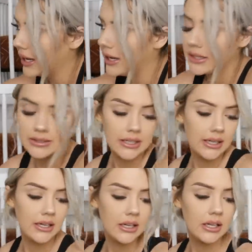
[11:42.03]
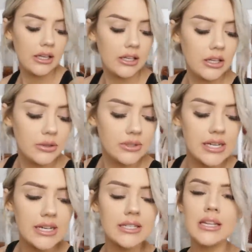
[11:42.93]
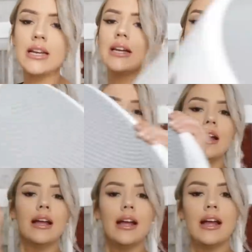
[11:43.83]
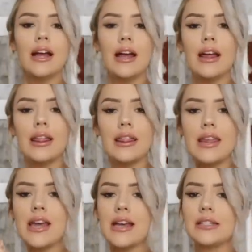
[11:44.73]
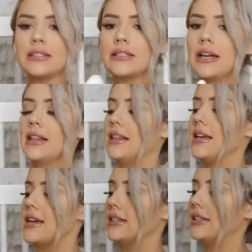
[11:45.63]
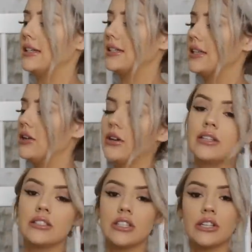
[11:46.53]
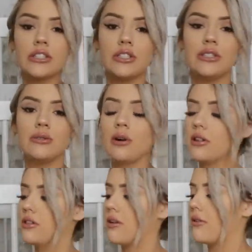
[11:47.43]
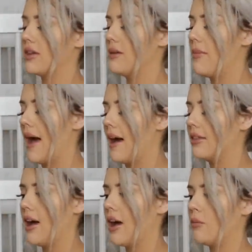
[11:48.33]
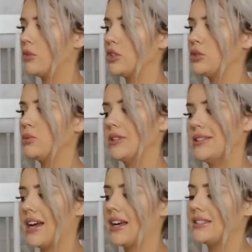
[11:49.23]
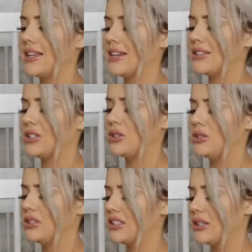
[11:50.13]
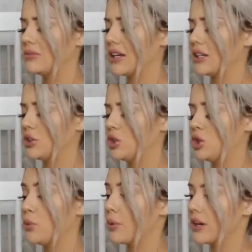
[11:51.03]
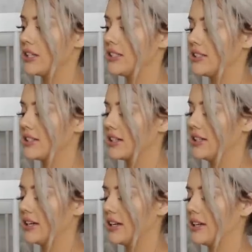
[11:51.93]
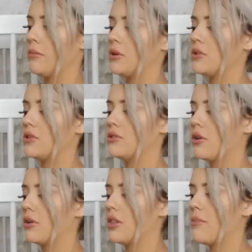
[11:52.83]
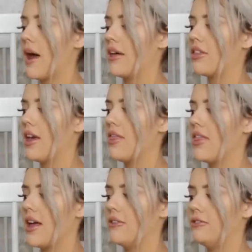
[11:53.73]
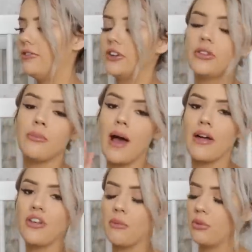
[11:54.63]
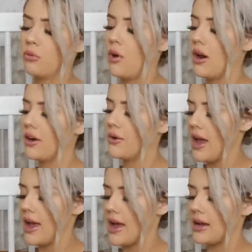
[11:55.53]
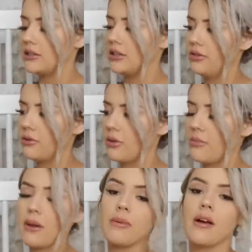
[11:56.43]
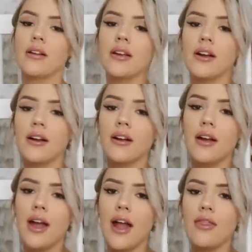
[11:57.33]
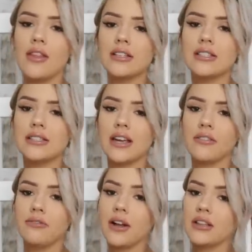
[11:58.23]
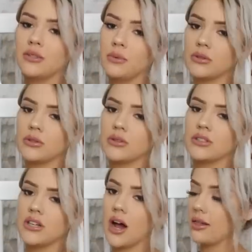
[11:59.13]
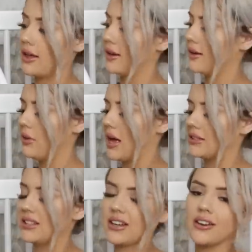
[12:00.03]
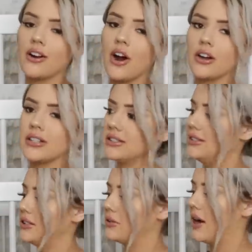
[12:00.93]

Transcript: and uses this. And this is a little insert to throw in the bath, um, which is really nice and it seems like it's super easy to clean. You just throw it in the bath and then fill the bath up with water and throw the baby on here. And this is like flexible so it's not like plastic and hard. It's still